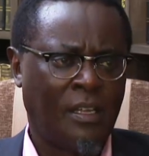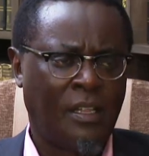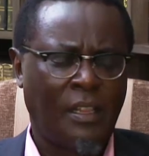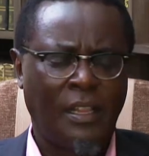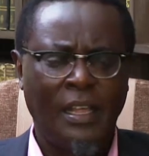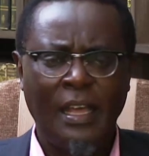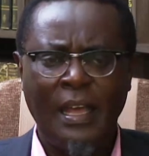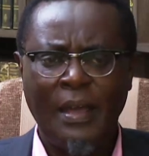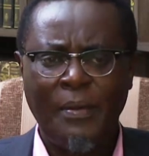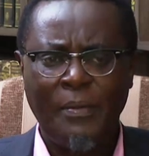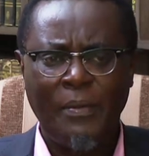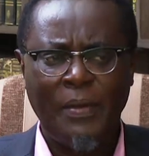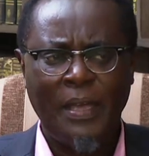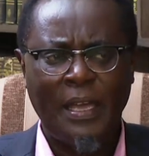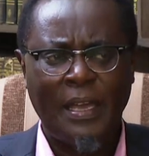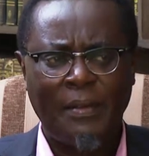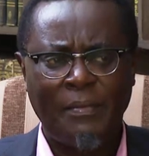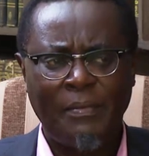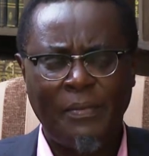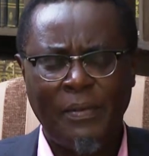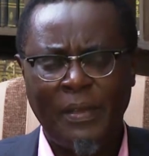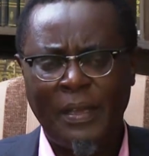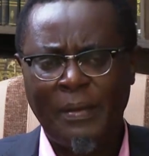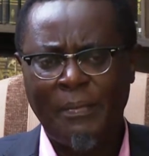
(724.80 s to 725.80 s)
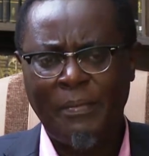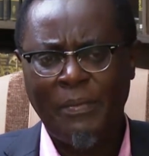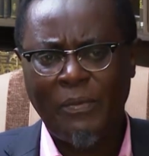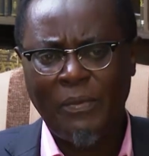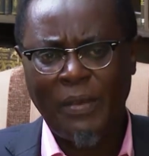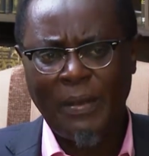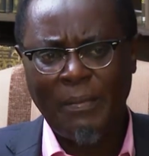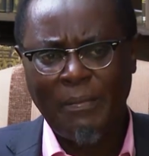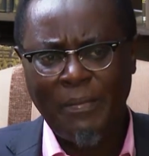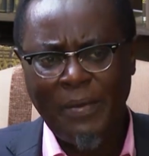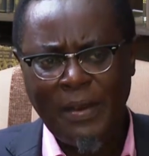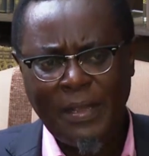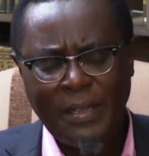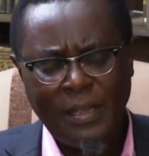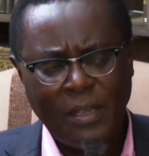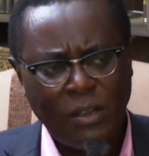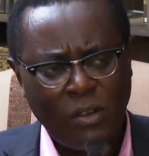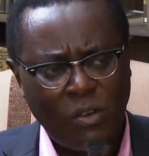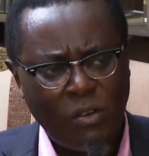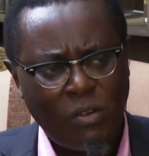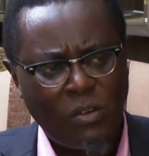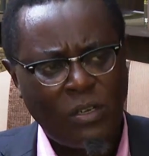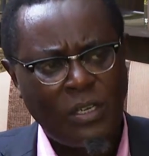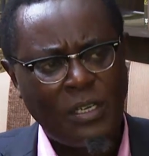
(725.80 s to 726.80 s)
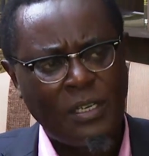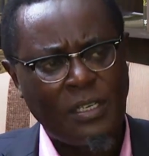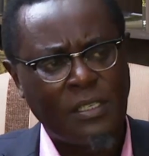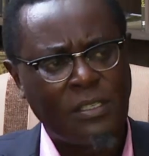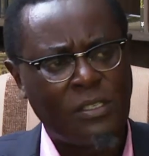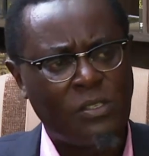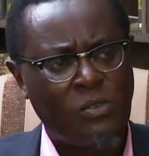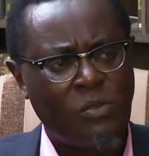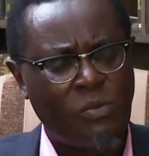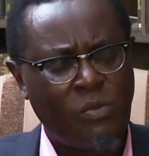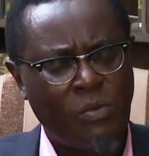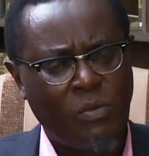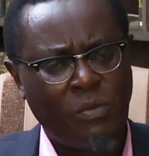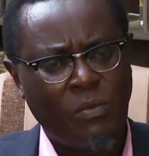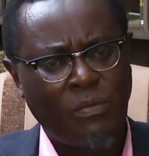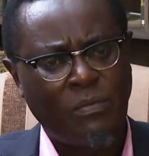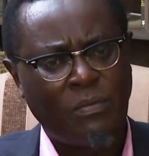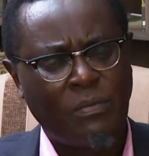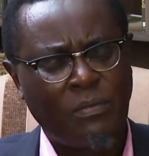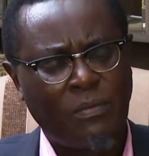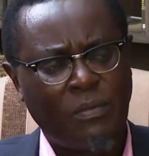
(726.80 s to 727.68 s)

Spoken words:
There we are bringing God into